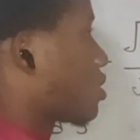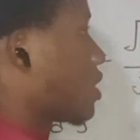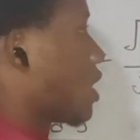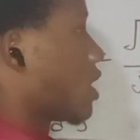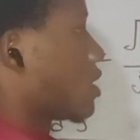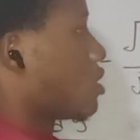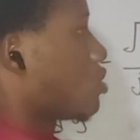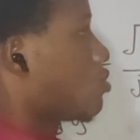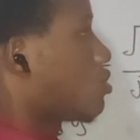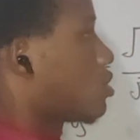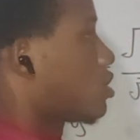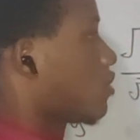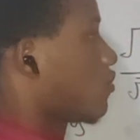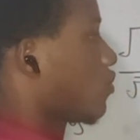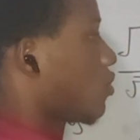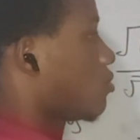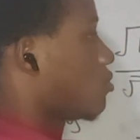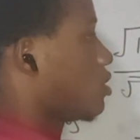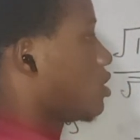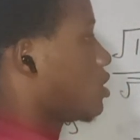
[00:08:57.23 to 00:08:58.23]
like this, which is
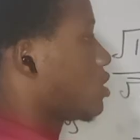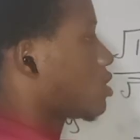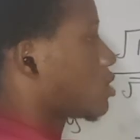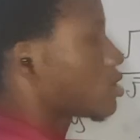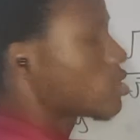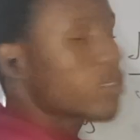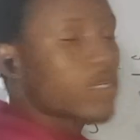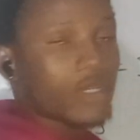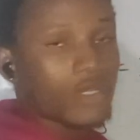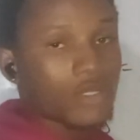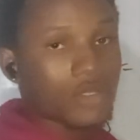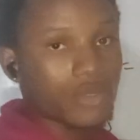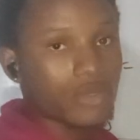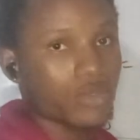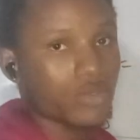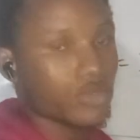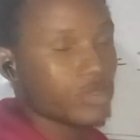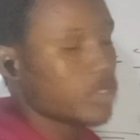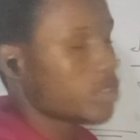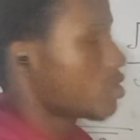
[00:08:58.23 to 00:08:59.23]
from this to
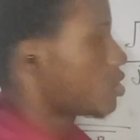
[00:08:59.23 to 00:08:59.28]
this.